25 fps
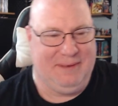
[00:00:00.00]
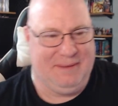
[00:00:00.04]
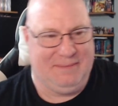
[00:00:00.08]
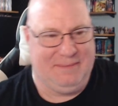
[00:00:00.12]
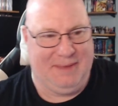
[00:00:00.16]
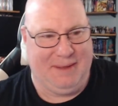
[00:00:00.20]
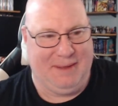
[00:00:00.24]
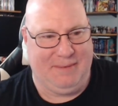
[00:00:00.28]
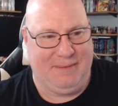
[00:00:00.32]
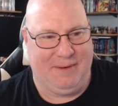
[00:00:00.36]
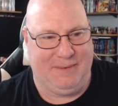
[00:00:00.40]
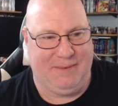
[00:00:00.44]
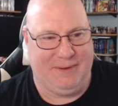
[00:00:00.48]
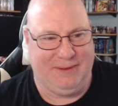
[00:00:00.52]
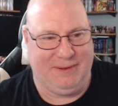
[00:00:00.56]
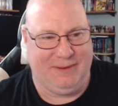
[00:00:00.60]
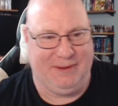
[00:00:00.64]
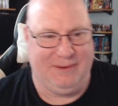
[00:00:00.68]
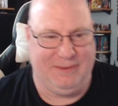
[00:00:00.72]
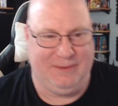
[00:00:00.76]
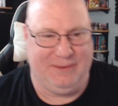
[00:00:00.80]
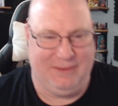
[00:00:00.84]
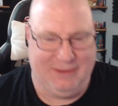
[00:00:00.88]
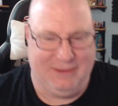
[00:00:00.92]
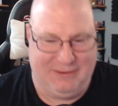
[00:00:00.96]
Maybe we'll
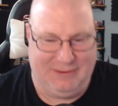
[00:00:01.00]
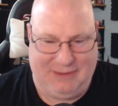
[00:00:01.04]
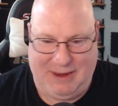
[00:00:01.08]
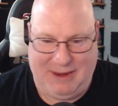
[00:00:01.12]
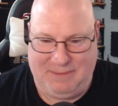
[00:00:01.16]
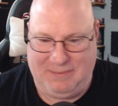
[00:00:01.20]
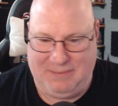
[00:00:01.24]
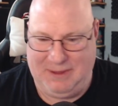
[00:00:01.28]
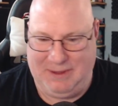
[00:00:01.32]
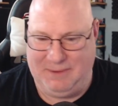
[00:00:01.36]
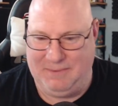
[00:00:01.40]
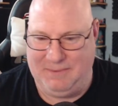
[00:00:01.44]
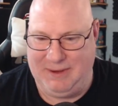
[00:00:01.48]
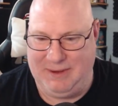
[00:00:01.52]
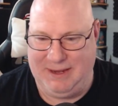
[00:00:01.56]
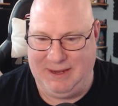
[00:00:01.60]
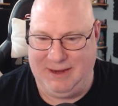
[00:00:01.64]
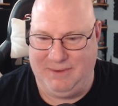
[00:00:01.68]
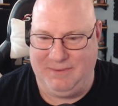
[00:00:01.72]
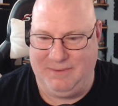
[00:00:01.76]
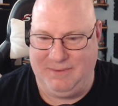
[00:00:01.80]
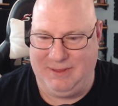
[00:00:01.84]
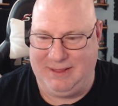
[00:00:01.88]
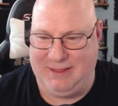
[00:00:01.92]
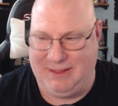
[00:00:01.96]
do the same thing we
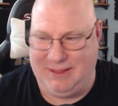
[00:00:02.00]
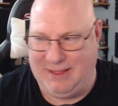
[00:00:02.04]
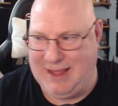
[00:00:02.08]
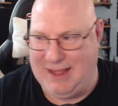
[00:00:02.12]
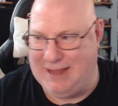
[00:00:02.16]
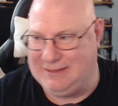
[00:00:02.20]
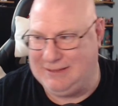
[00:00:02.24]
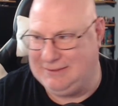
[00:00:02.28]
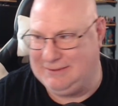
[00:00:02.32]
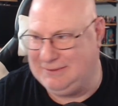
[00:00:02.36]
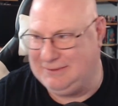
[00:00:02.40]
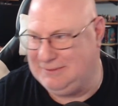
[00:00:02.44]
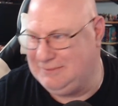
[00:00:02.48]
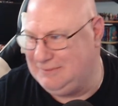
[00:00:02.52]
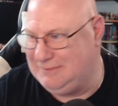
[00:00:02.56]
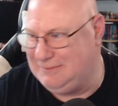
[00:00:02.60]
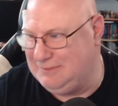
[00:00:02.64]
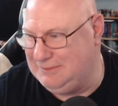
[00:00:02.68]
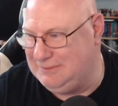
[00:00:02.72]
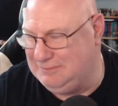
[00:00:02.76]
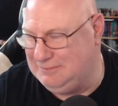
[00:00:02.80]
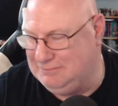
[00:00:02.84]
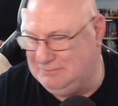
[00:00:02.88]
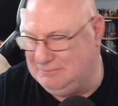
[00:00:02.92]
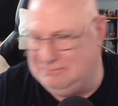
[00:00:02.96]
did with this
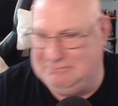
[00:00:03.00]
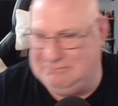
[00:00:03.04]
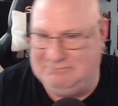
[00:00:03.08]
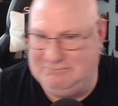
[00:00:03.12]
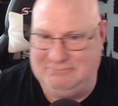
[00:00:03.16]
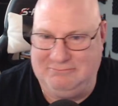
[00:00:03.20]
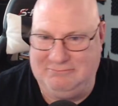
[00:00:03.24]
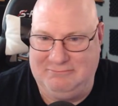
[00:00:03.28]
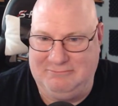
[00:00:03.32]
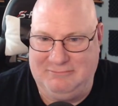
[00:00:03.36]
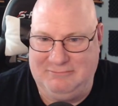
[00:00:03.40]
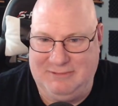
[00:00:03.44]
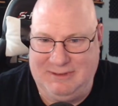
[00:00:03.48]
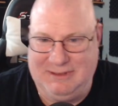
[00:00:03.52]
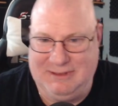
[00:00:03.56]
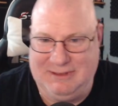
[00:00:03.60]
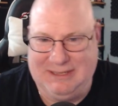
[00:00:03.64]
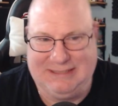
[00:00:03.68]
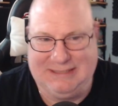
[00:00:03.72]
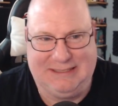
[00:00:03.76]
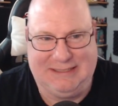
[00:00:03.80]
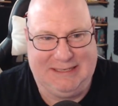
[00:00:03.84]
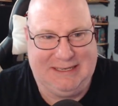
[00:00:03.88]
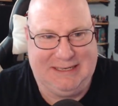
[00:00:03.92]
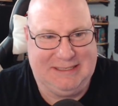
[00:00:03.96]

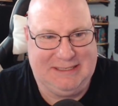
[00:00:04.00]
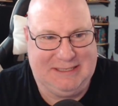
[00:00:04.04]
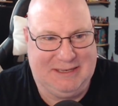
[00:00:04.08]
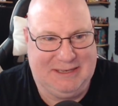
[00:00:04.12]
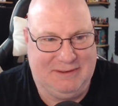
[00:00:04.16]
season of